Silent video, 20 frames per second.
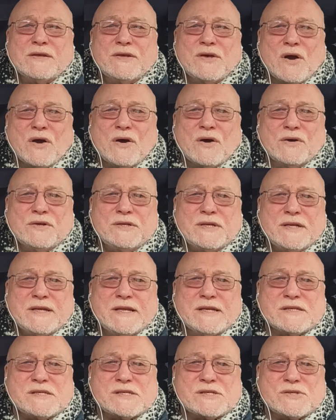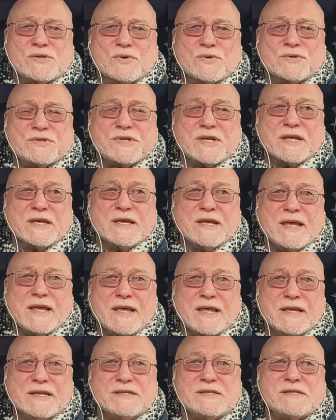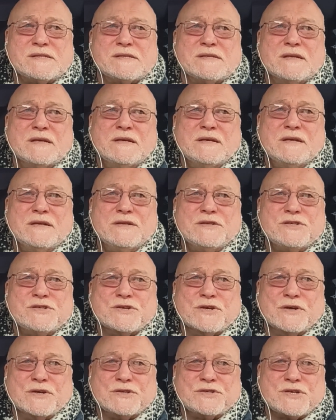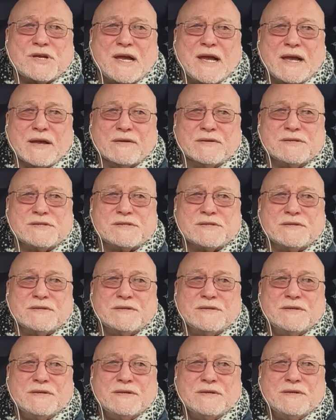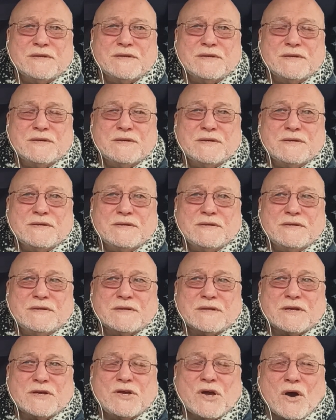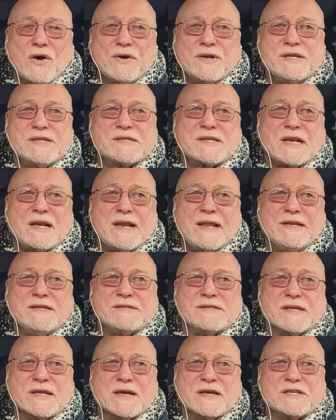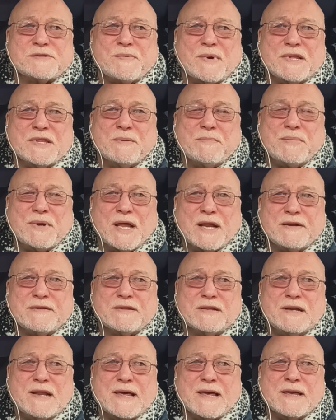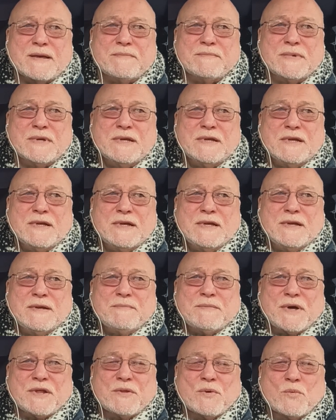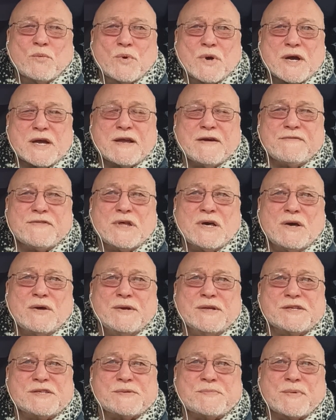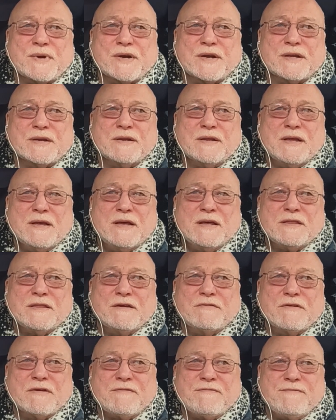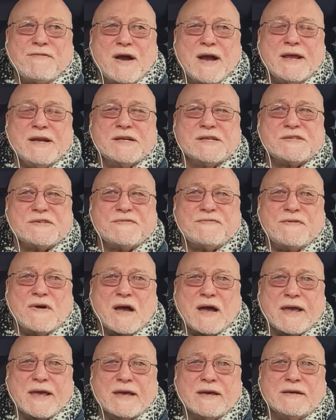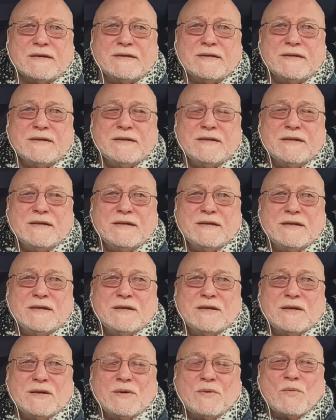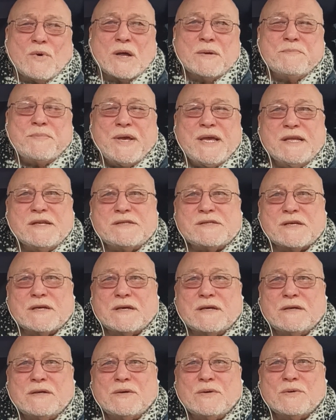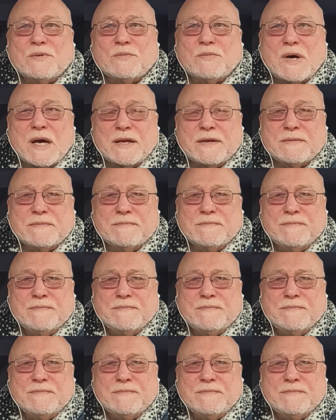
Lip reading: God is sorting his church out. God is cleansing us by the blood of the Lamb, by the work of the Holy Spirit, the refiner's fire, 1 Peter 1.